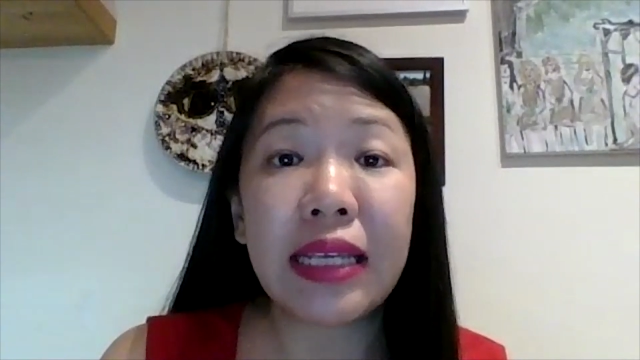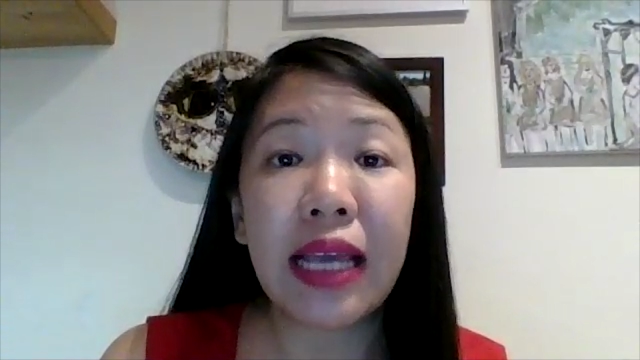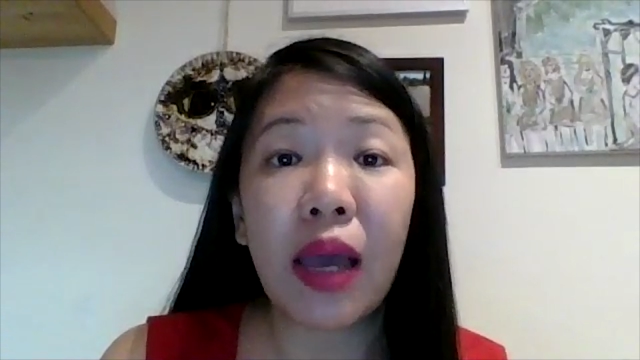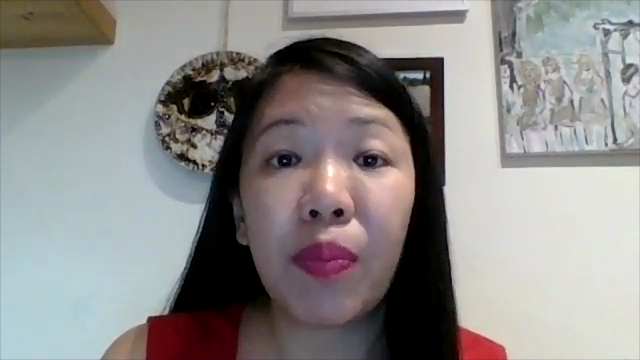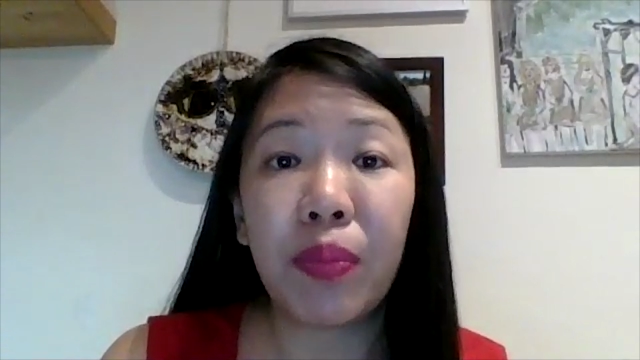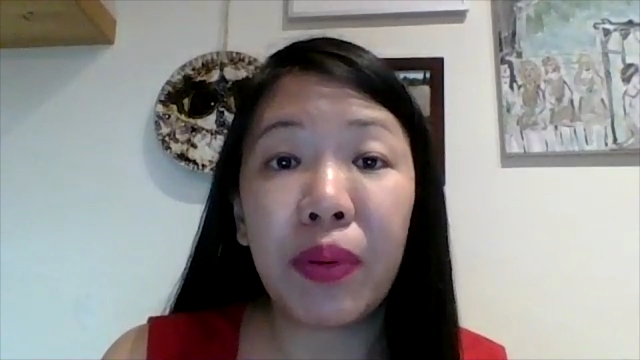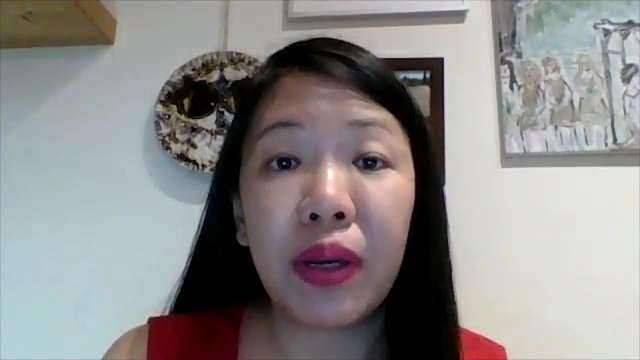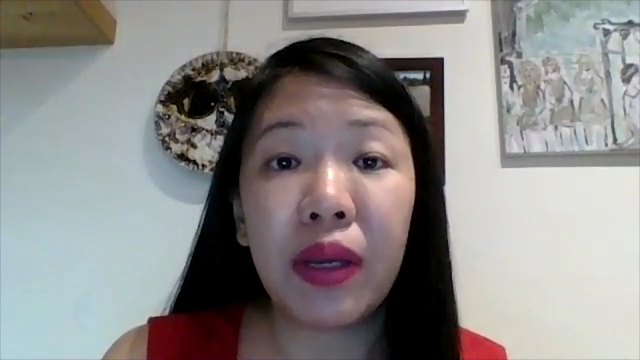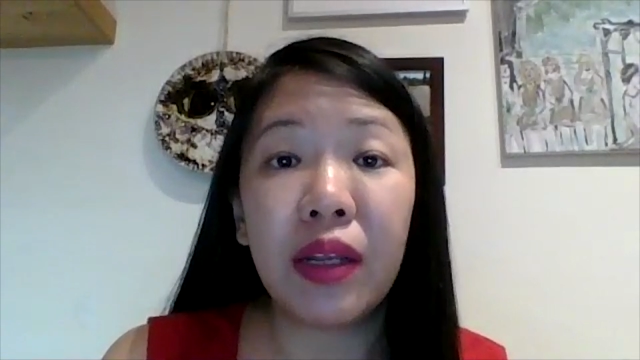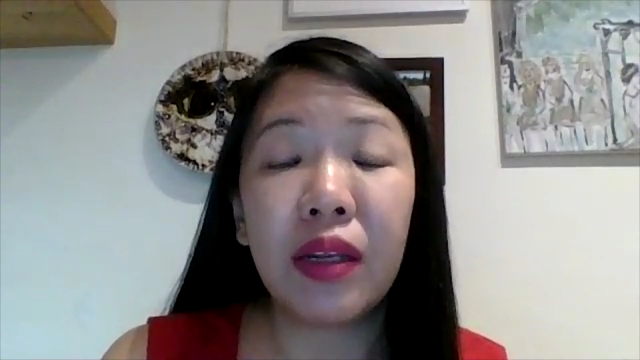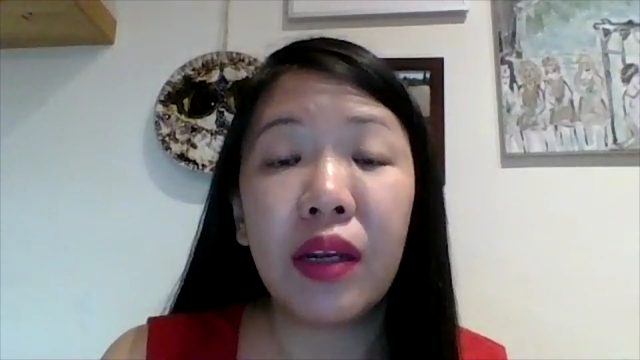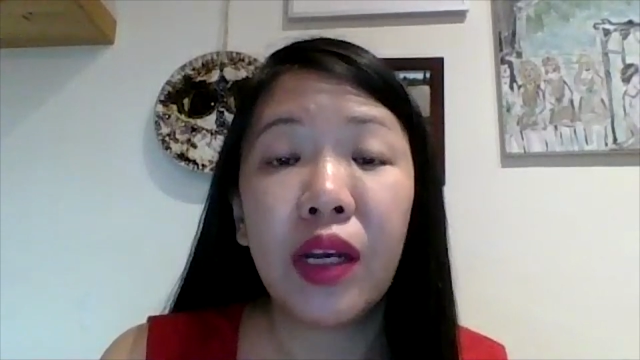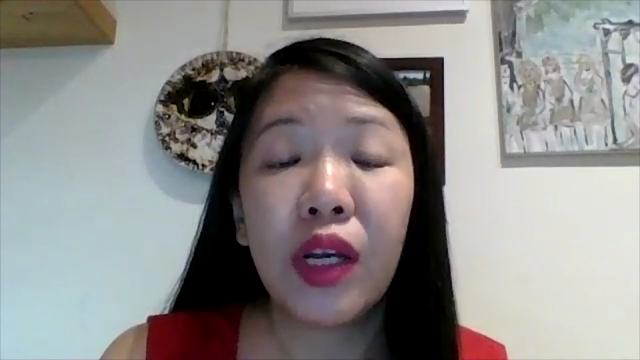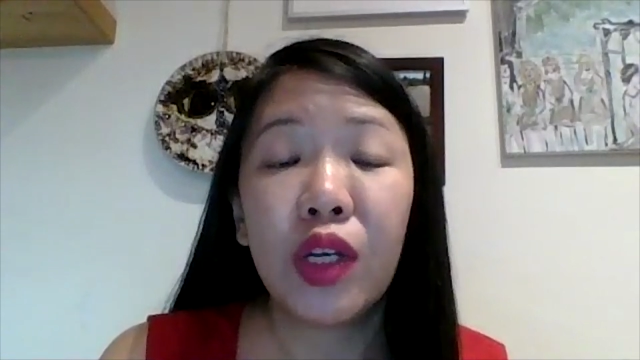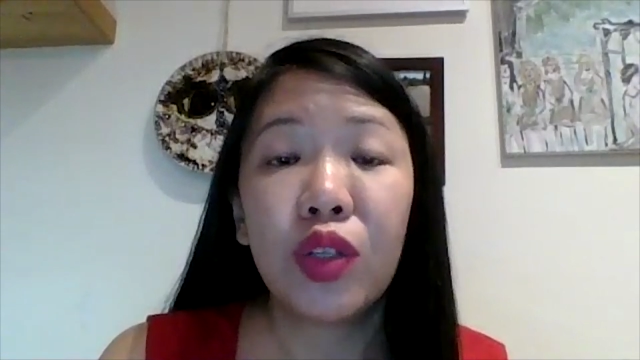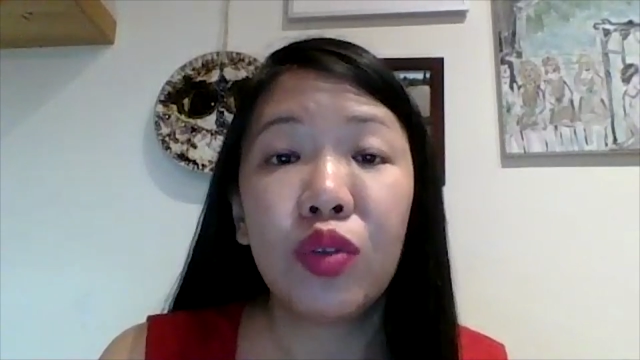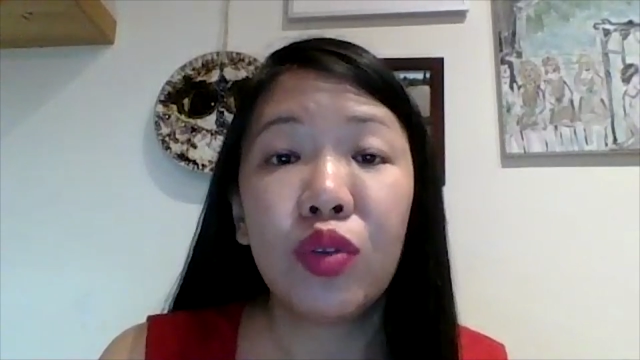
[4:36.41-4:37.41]
happen
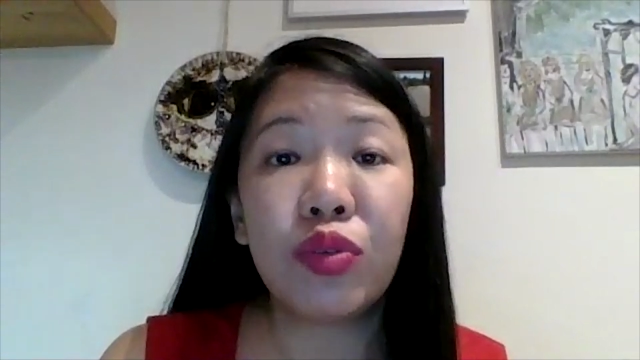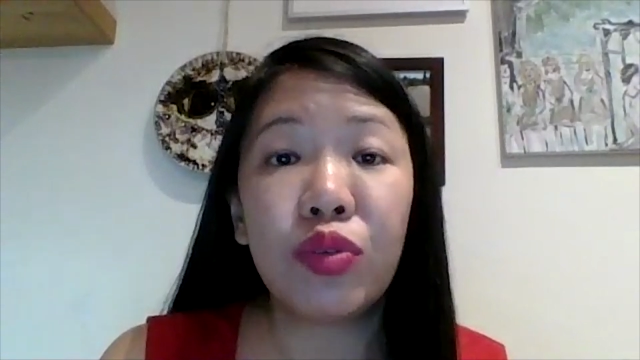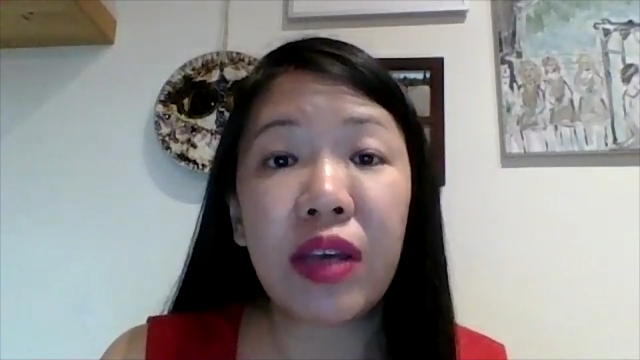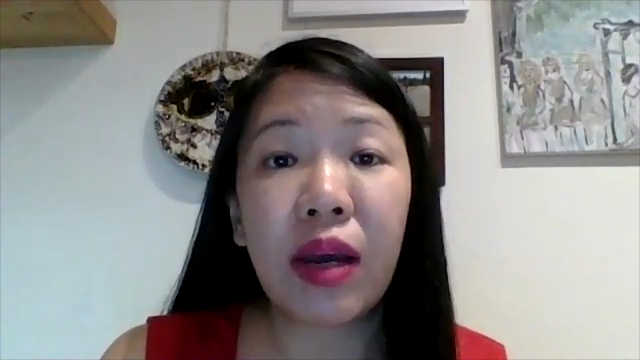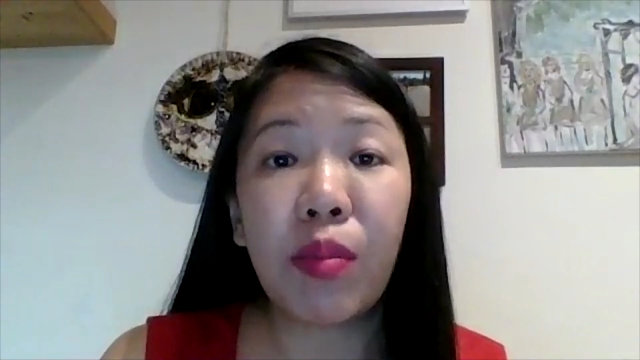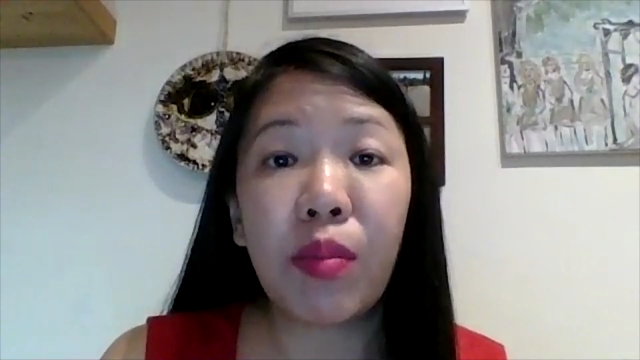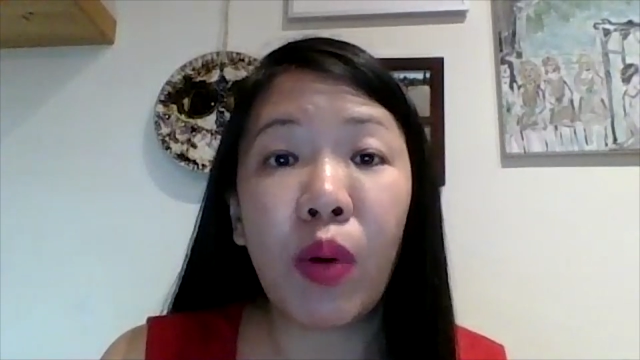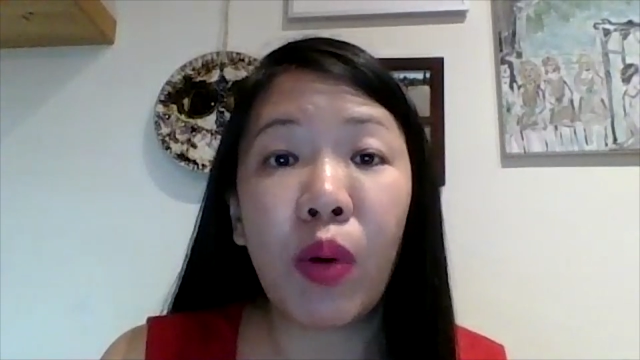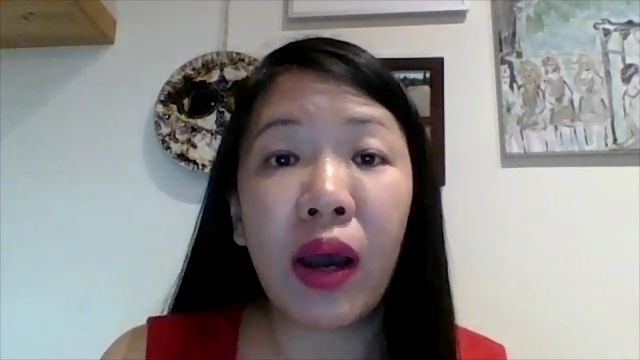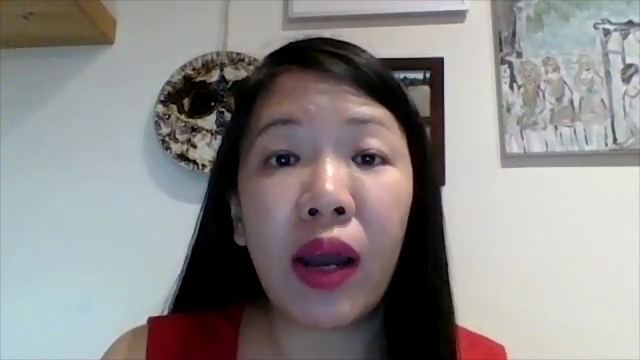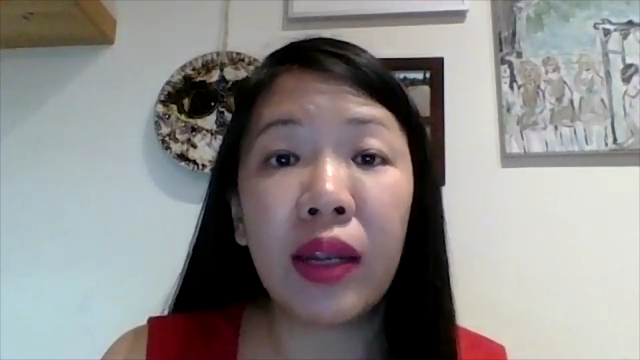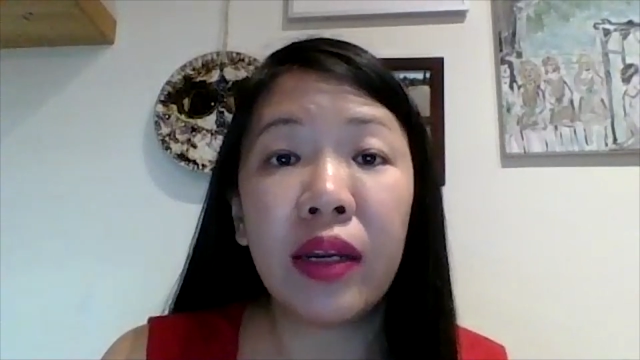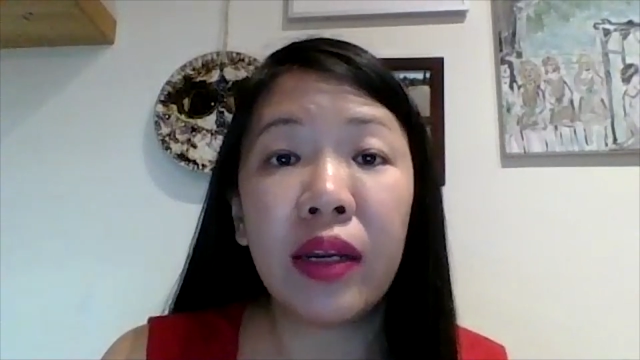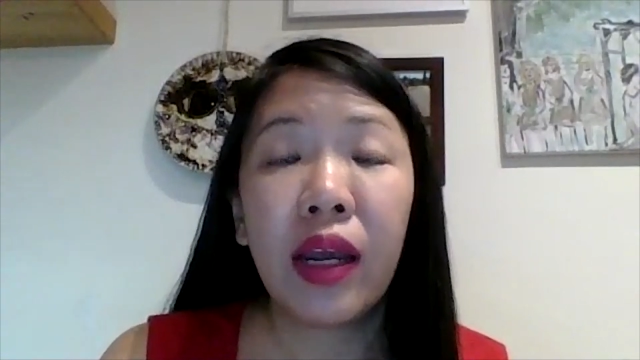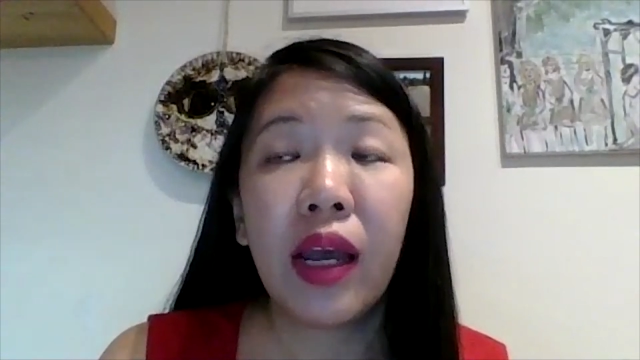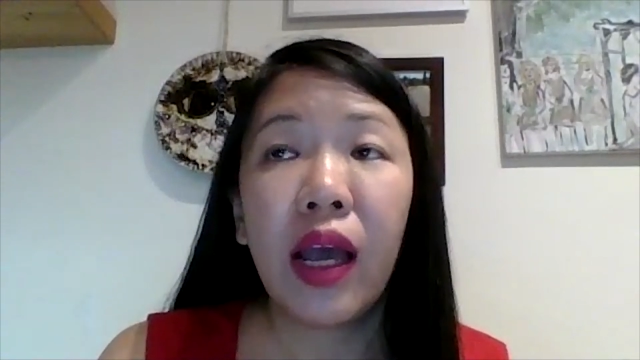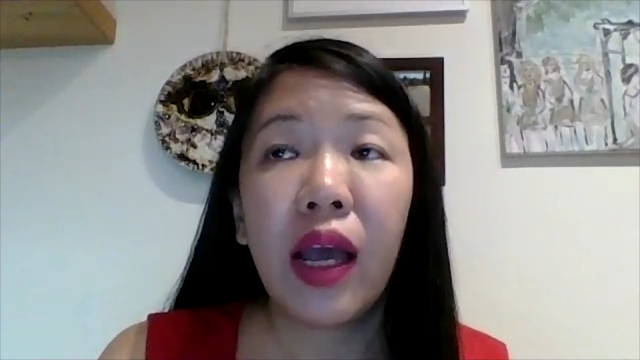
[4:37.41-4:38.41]
to someone